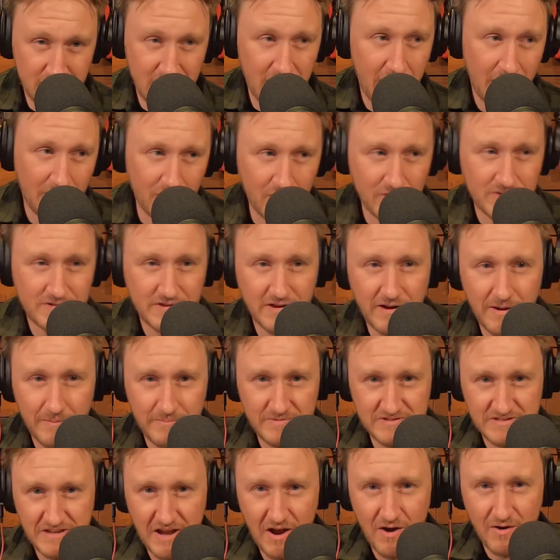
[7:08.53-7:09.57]
I looked it up.
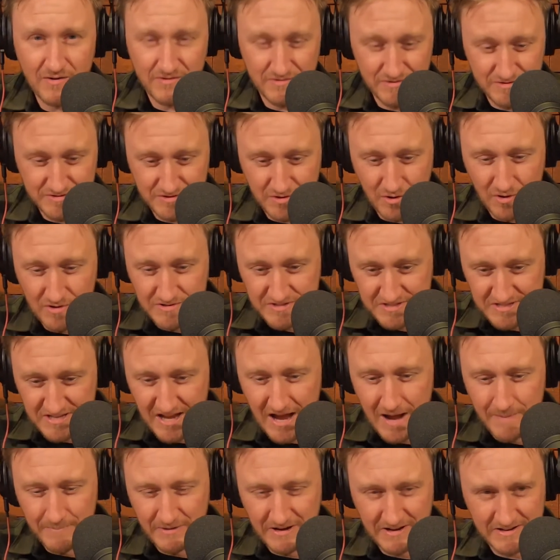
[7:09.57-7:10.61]
His character is called
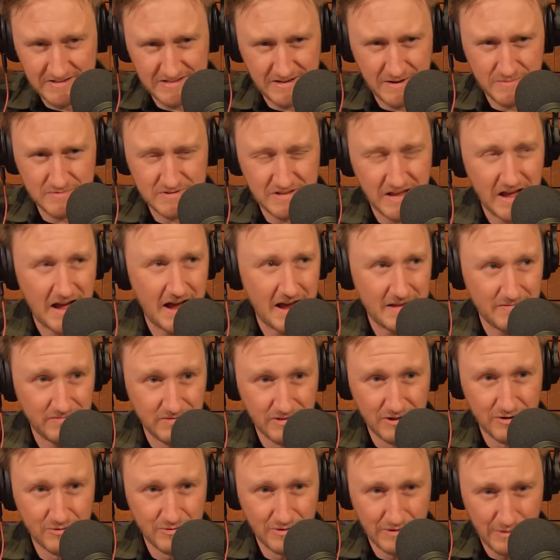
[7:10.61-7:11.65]
Simon because I
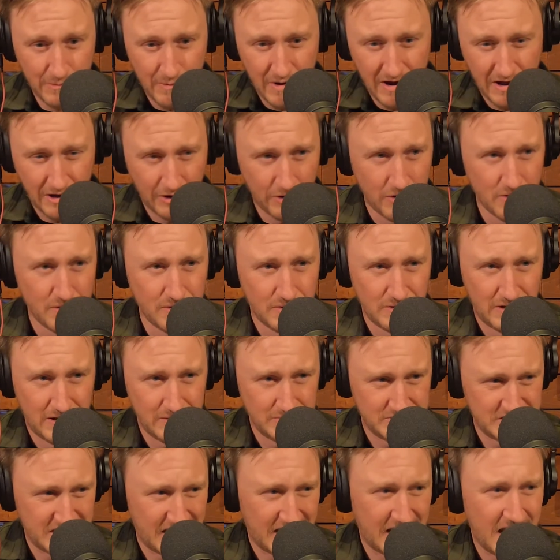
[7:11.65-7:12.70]
literally went on Google. I
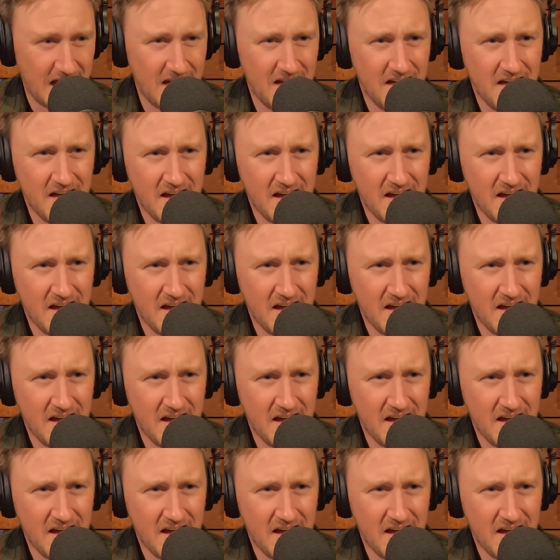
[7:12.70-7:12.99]
was like,